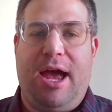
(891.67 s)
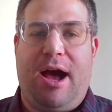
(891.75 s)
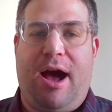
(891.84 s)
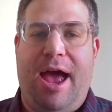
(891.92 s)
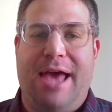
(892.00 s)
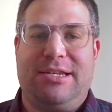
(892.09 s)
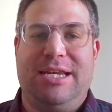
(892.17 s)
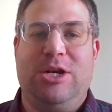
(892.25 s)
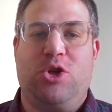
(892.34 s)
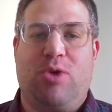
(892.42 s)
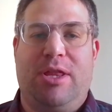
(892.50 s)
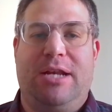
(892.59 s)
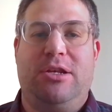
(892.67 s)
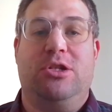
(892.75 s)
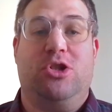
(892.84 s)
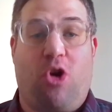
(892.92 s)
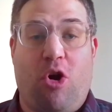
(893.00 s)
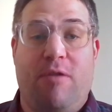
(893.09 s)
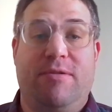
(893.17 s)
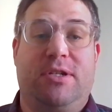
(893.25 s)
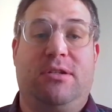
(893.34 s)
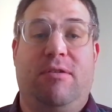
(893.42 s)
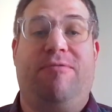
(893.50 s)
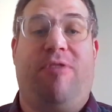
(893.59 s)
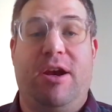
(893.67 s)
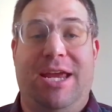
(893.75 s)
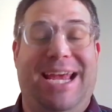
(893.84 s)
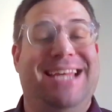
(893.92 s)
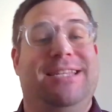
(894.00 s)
as an industry that deserves funding?